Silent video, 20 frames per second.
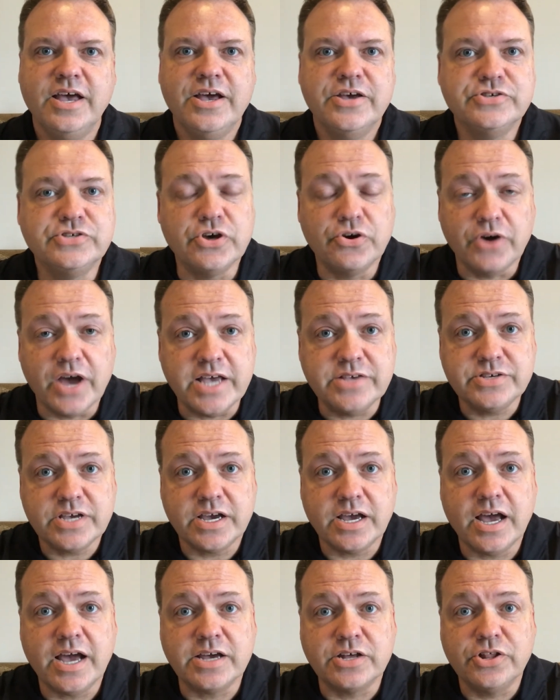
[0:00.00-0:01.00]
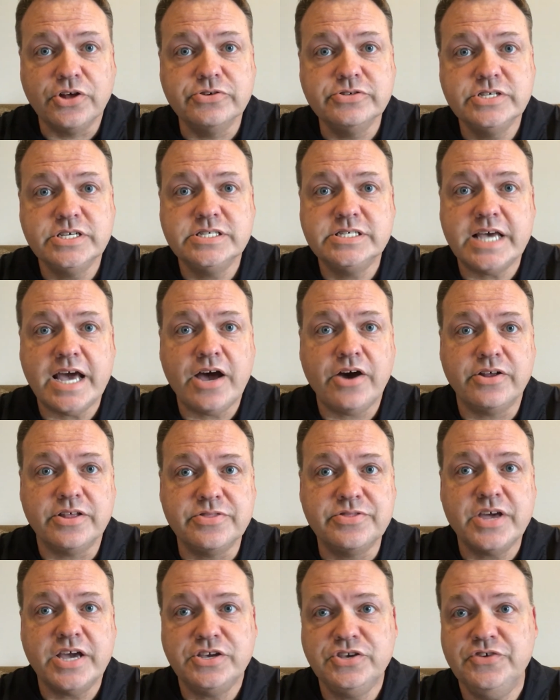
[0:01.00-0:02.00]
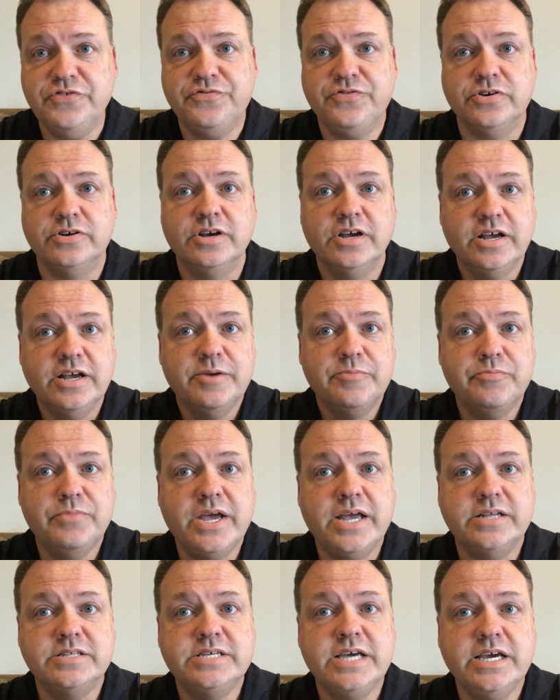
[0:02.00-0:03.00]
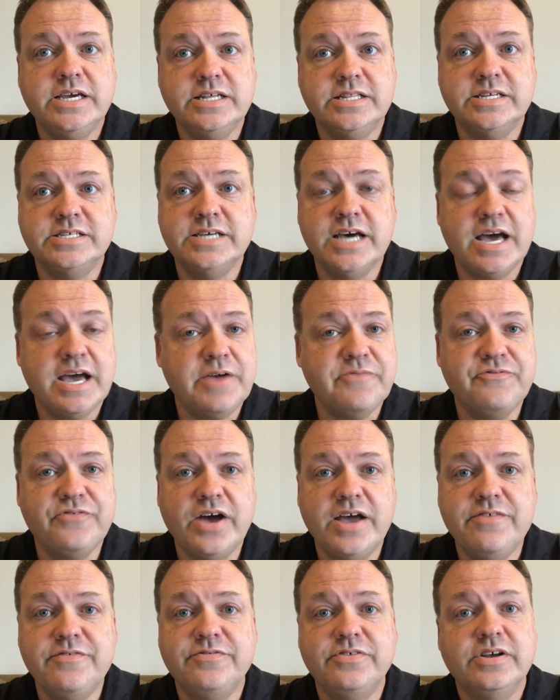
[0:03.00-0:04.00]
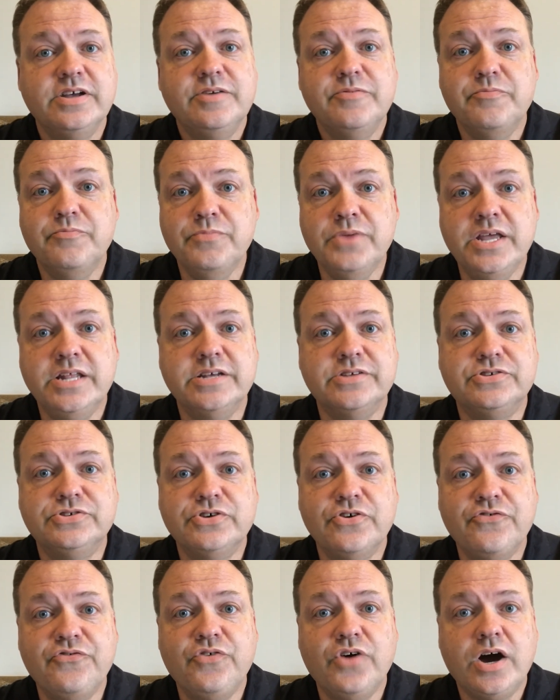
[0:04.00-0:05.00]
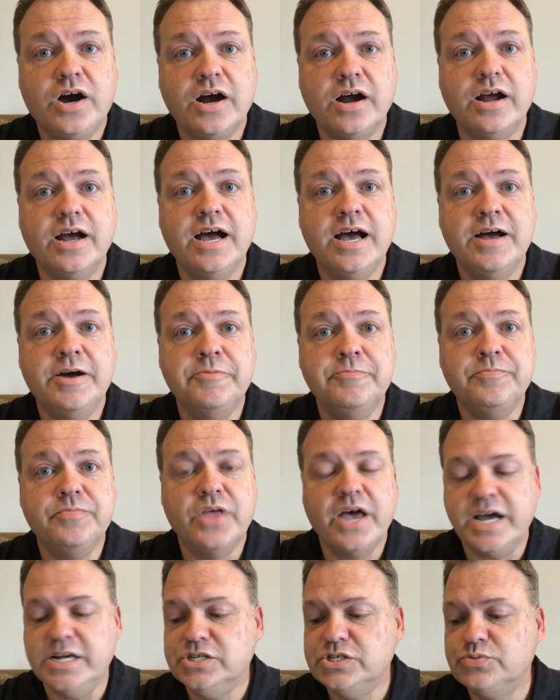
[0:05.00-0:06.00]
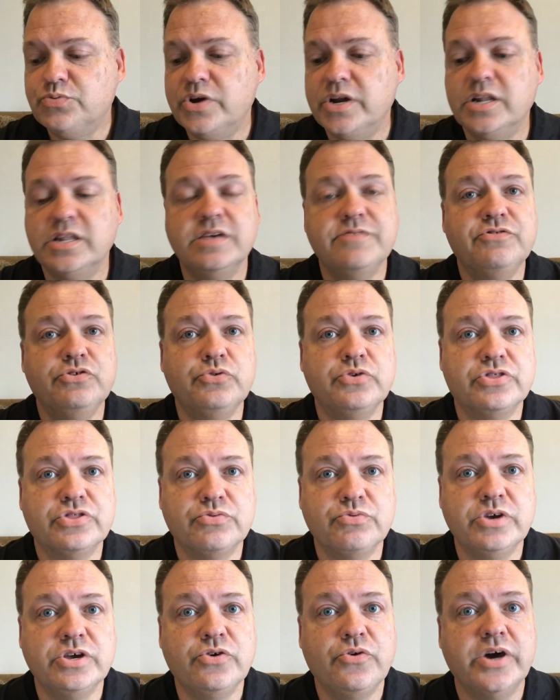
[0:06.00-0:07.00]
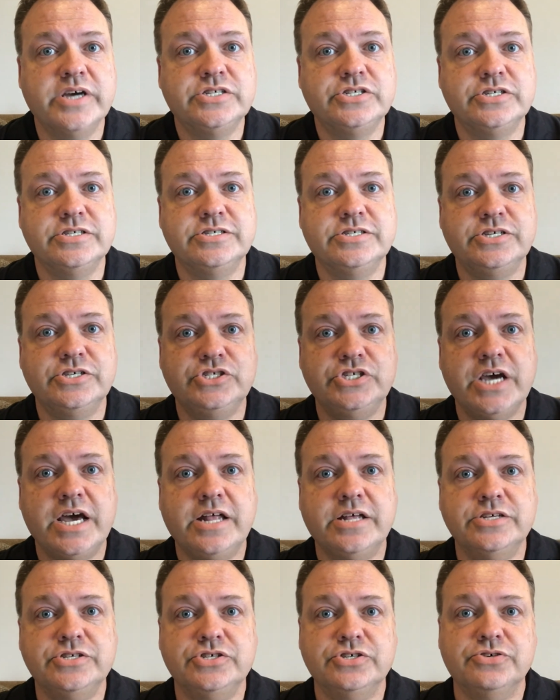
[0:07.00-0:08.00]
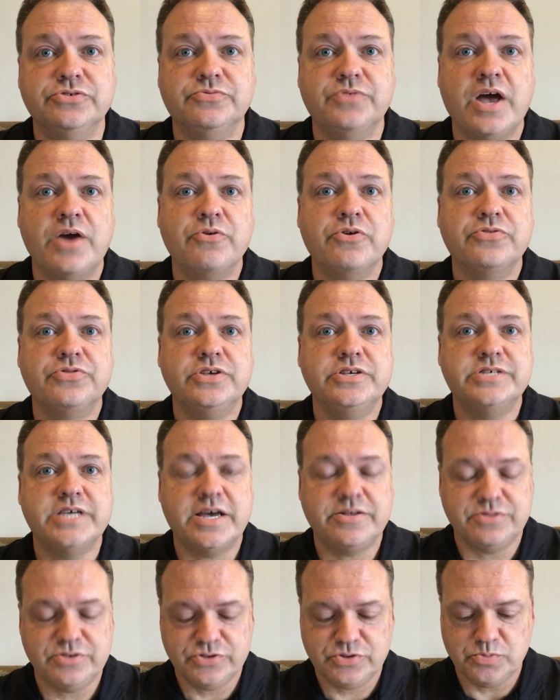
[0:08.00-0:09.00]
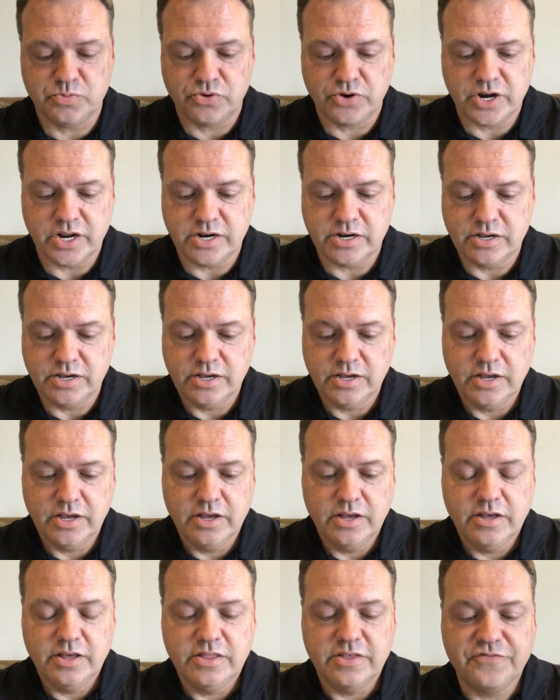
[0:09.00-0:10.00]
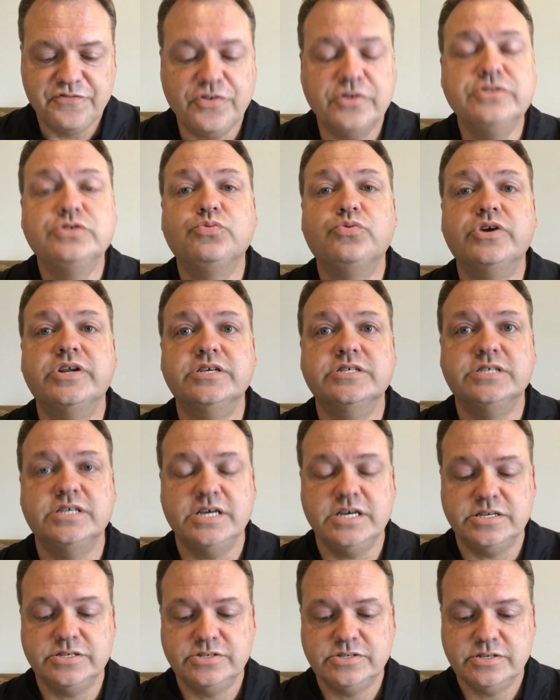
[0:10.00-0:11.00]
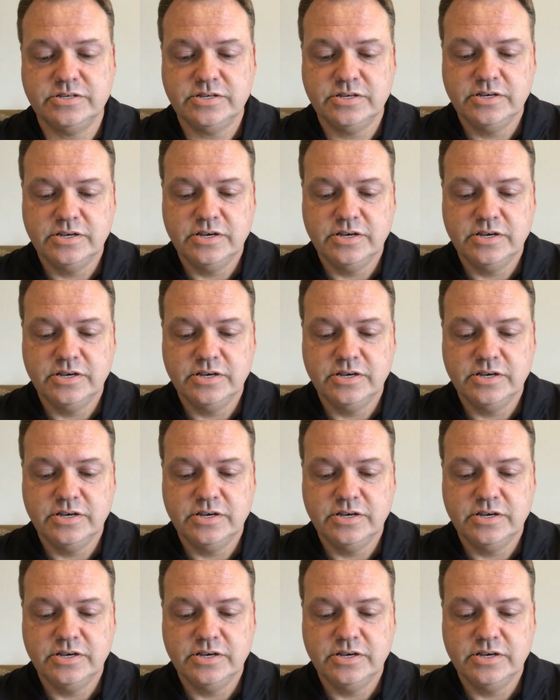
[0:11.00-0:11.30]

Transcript: So as I close this out, and thank you for, taking the time, 5 minutes so far, I just want to leave you with 3 questions to challenge you. I wrote these out this morning. The first one is this,